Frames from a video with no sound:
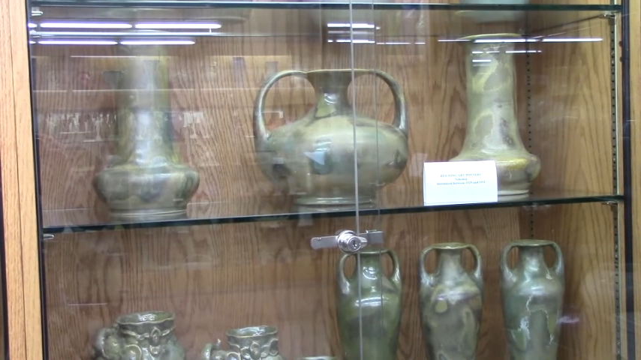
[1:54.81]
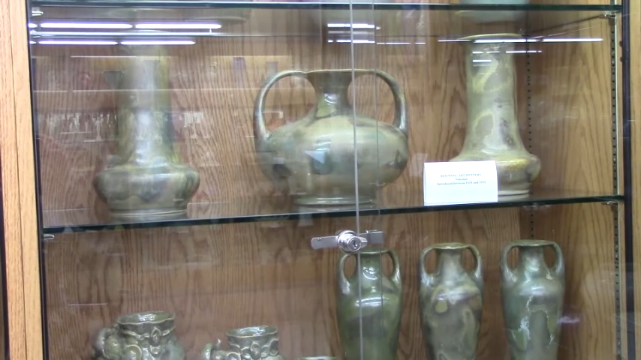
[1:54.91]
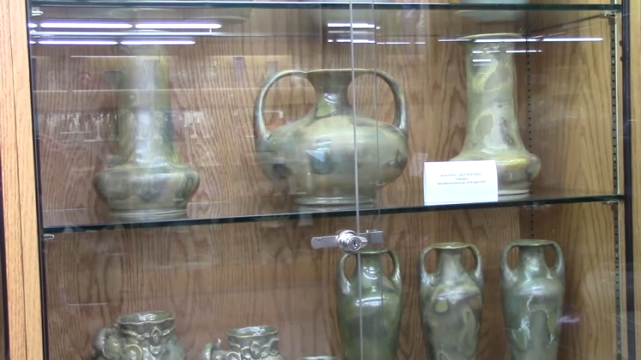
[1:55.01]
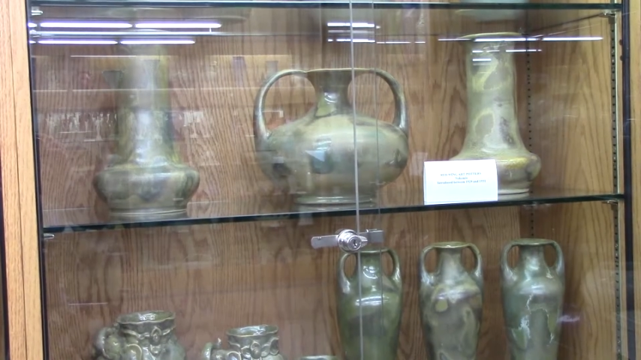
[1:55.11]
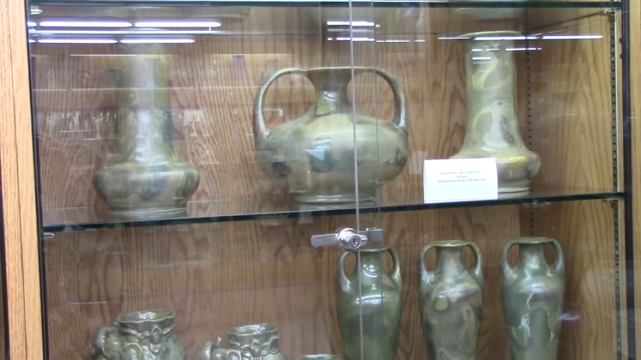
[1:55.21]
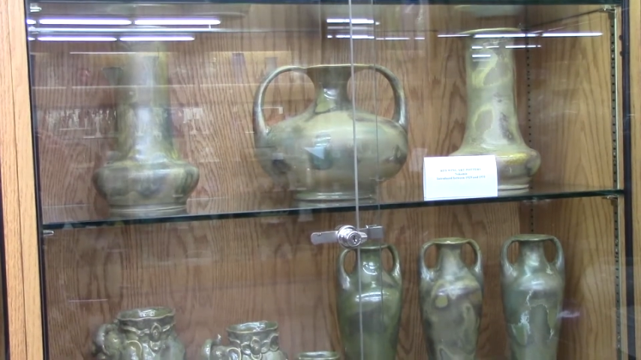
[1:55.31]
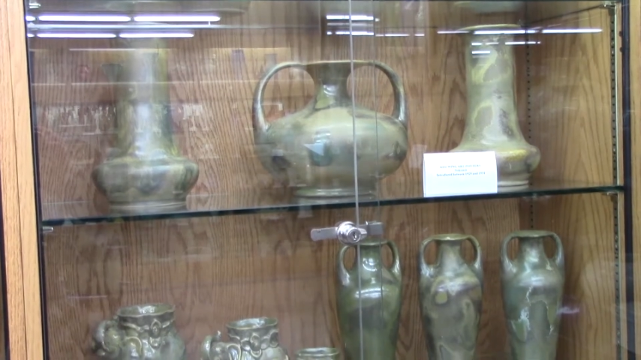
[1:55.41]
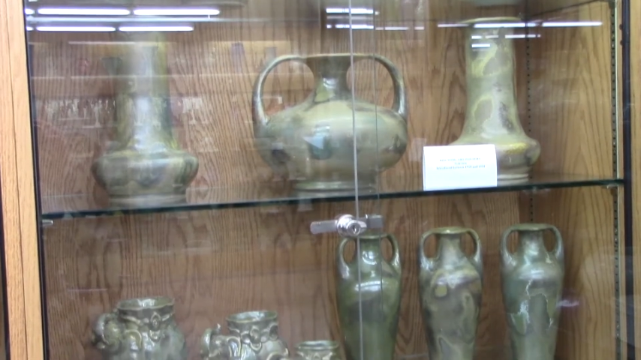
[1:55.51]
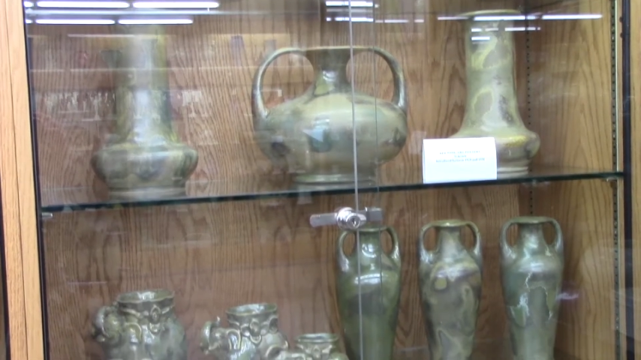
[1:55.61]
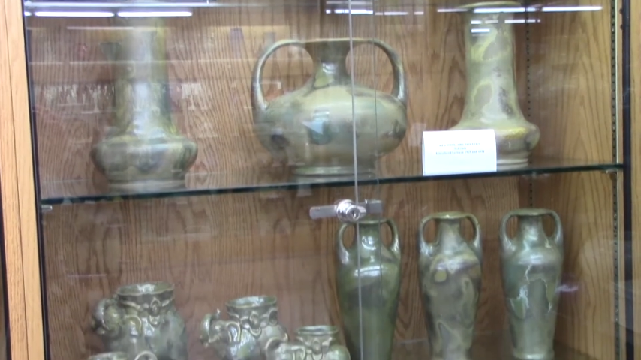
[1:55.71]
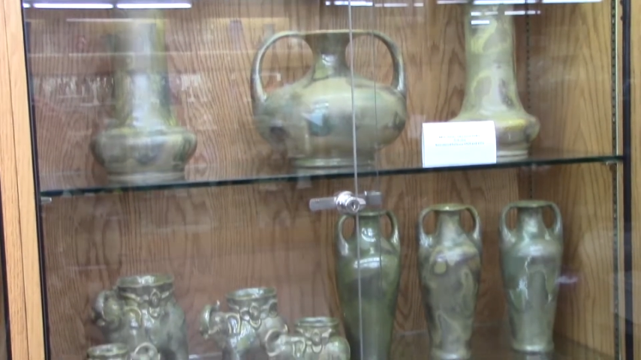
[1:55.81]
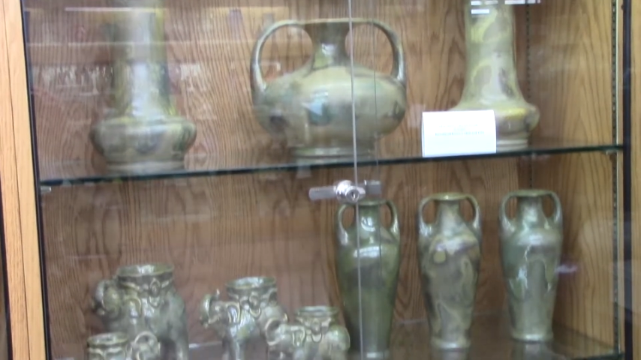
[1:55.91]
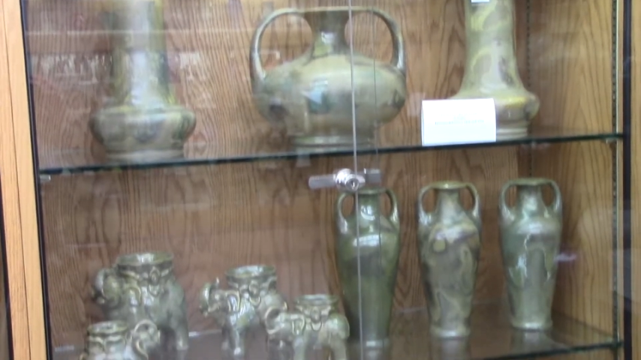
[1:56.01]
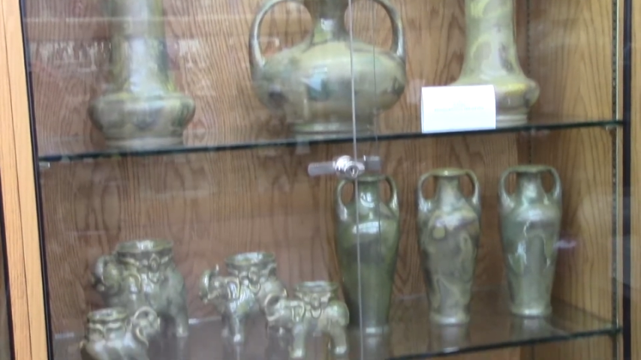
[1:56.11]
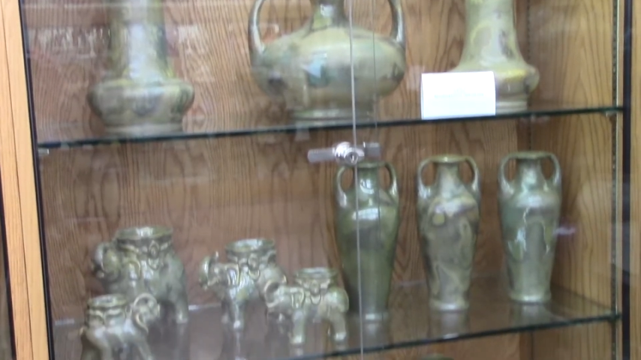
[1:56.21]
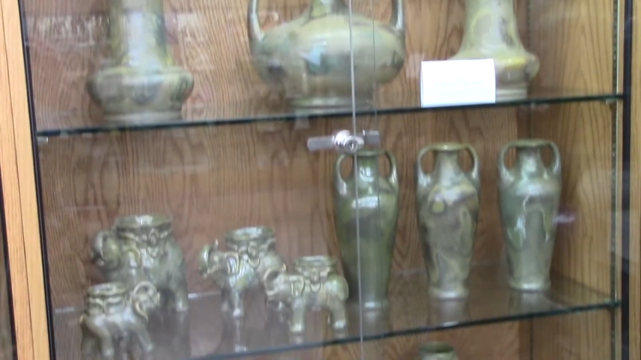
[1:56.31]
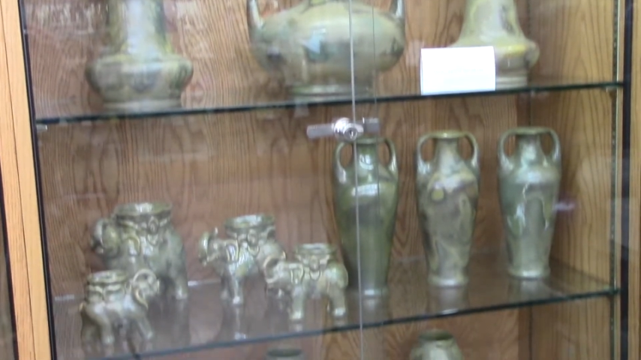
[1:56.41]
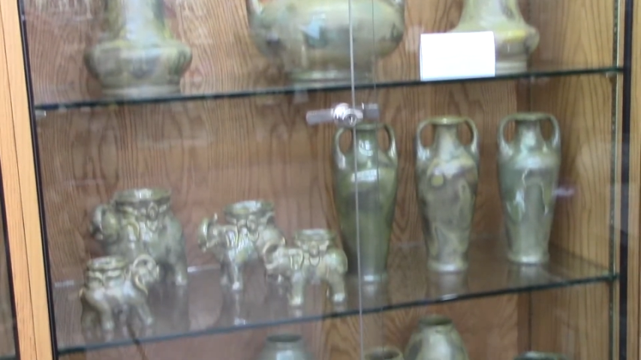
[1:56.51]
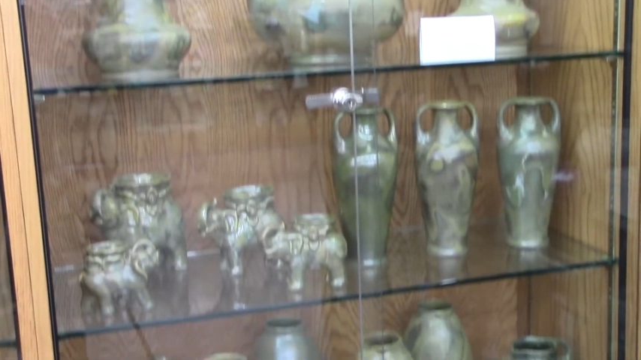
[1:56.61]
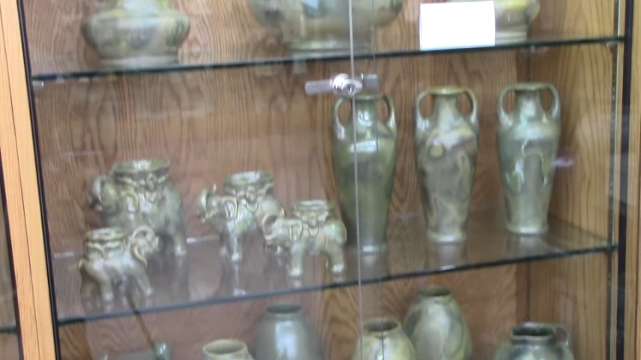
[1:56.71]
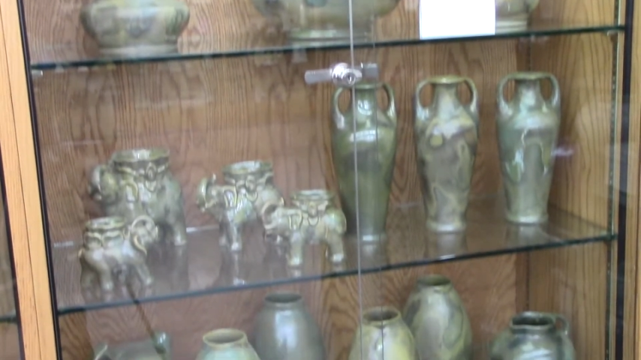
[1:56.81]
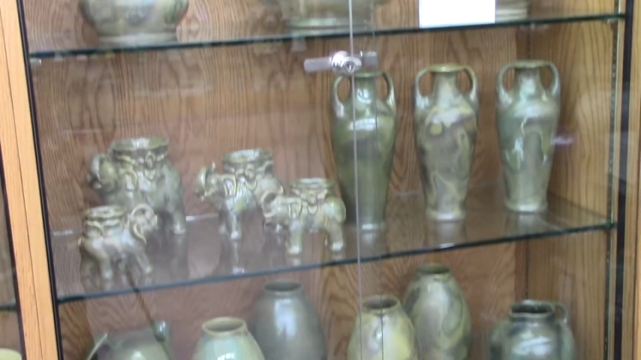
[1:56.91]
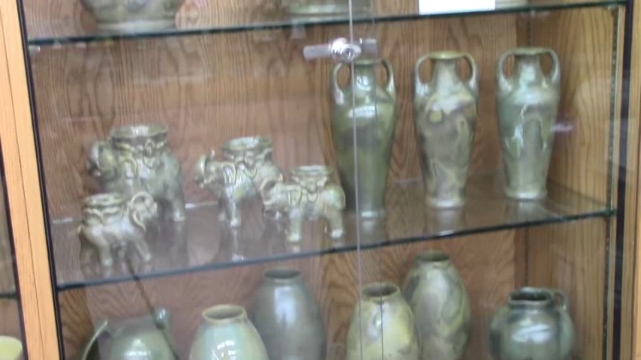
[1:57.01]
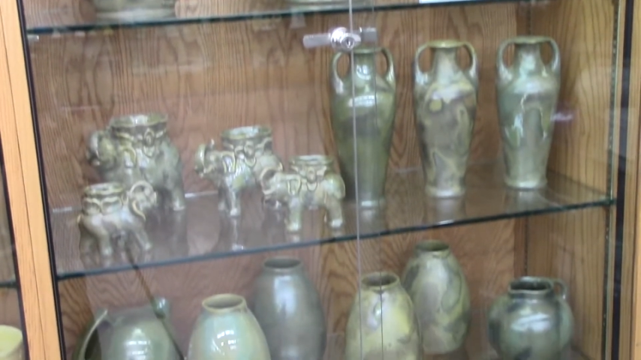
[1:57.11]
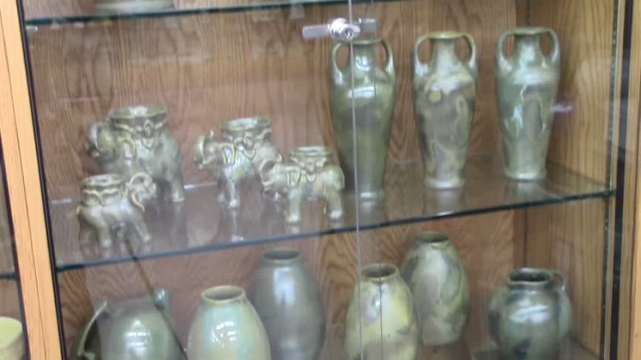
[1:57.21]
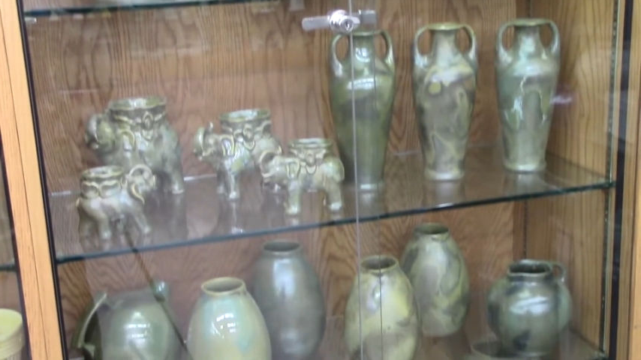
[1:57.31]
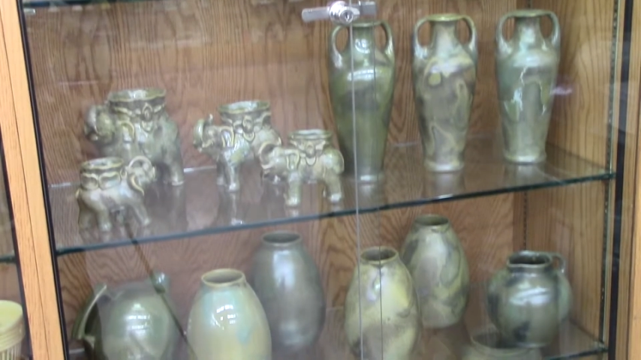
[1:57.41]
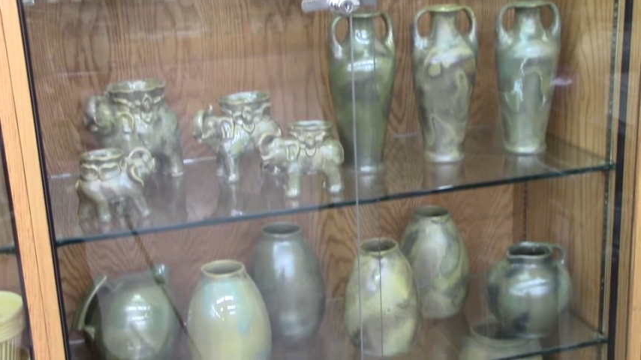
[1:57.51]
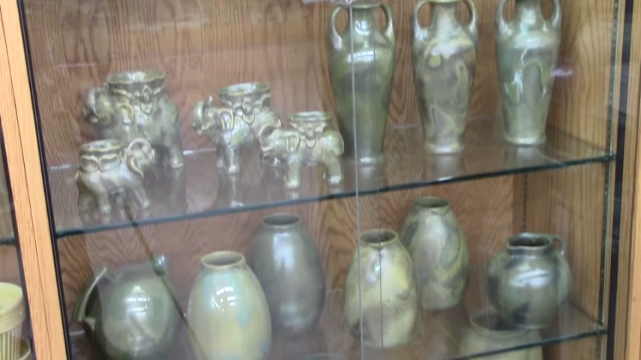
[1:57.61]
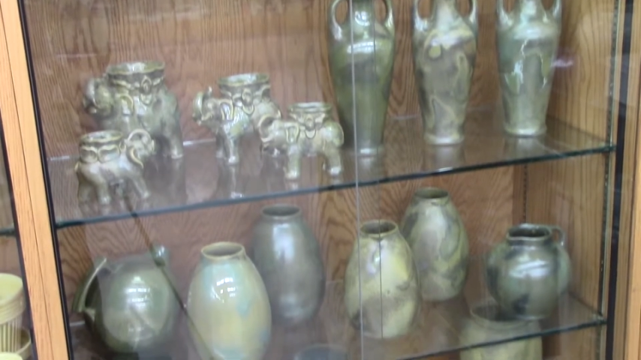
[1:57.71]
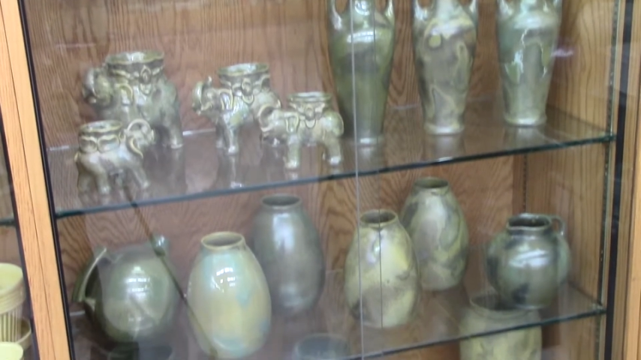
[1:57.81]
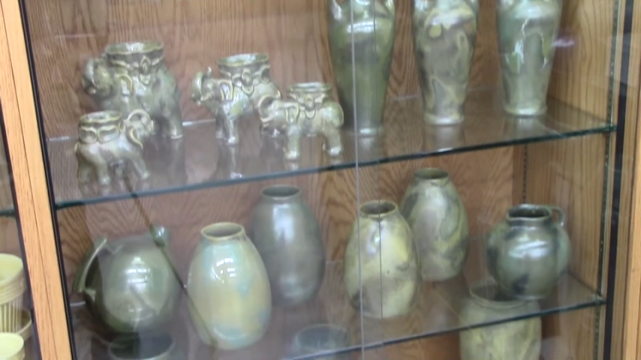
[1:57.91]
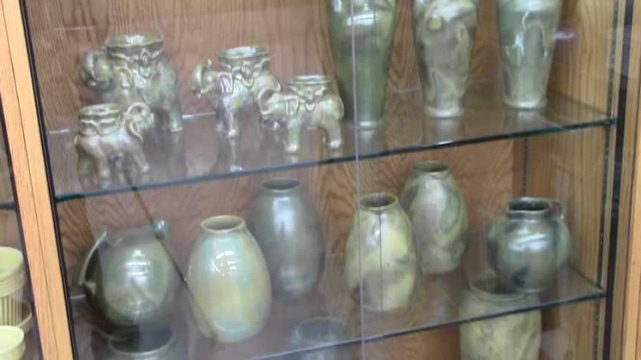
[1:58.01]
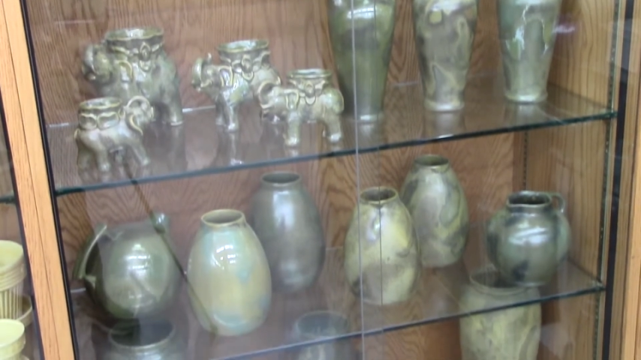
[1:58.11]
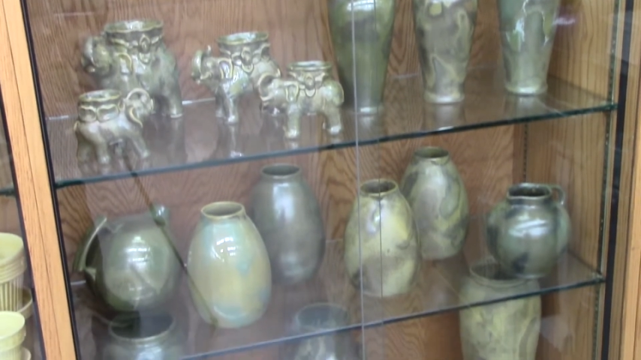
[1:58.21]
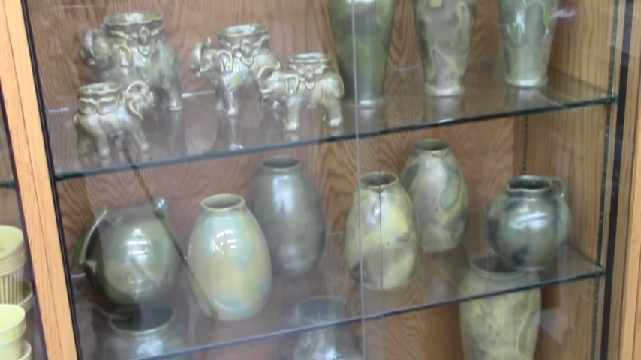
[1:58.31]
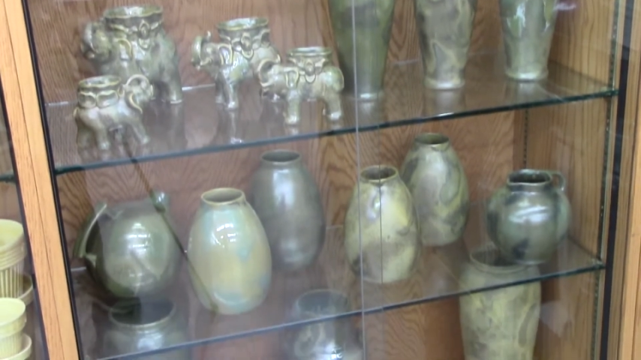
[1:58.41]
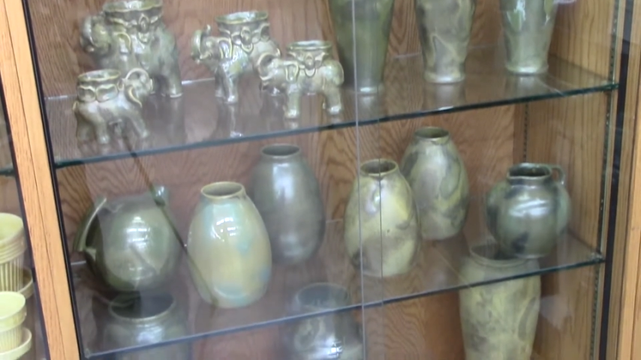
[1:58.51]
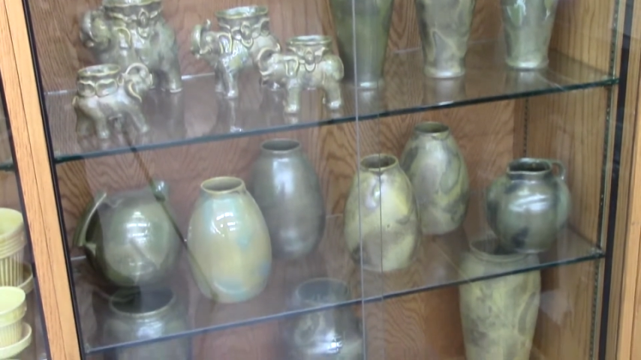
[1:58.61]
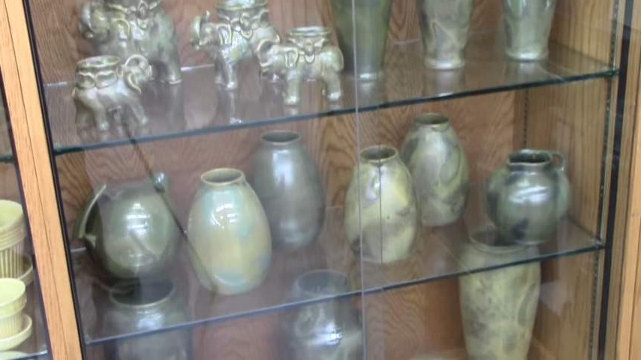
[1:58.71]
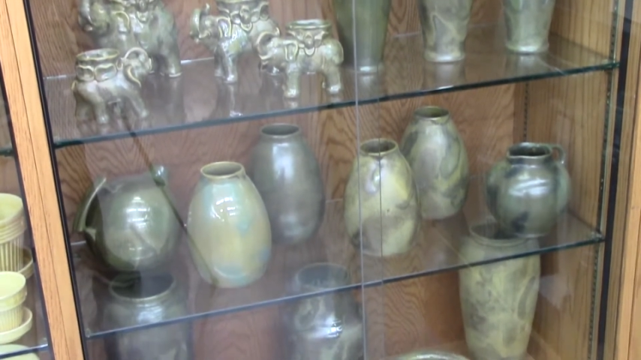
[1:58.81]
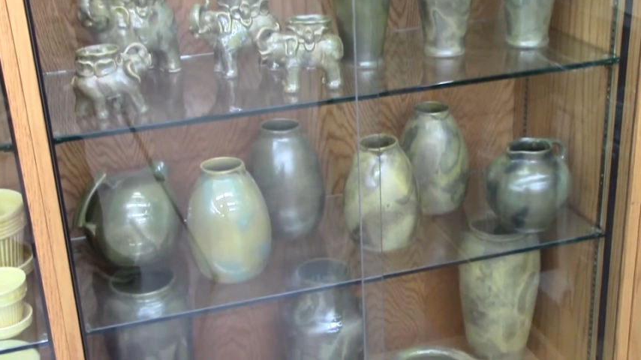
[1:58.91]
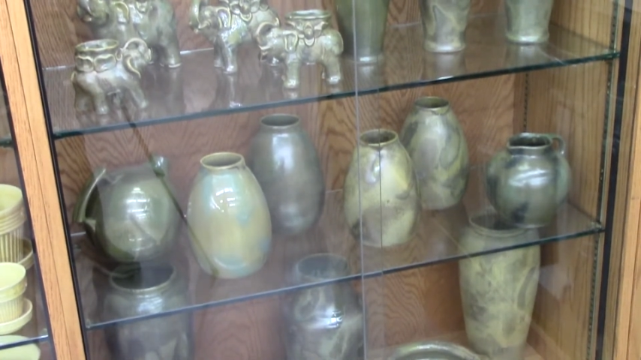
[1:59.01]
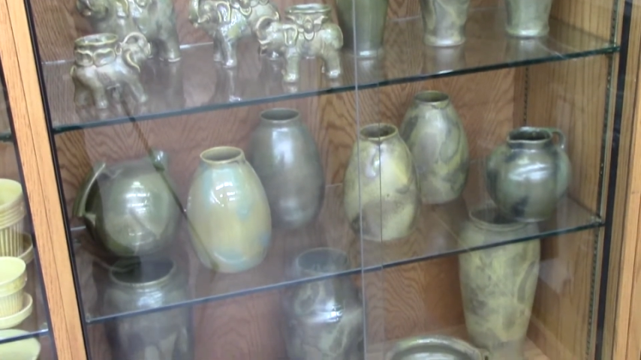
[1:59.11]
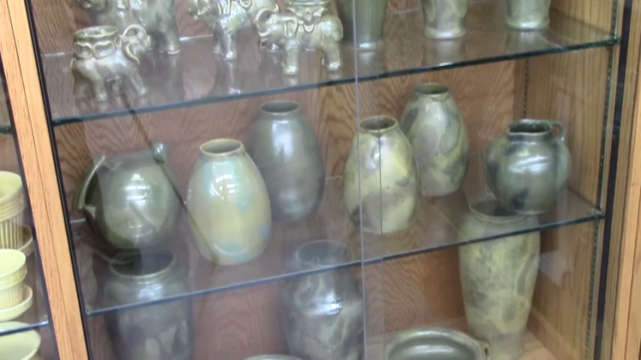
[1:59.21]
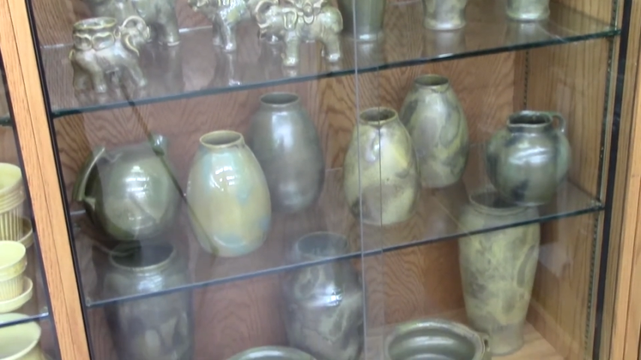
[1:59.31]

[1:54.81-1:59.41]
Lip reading: [unreadable: no face in view]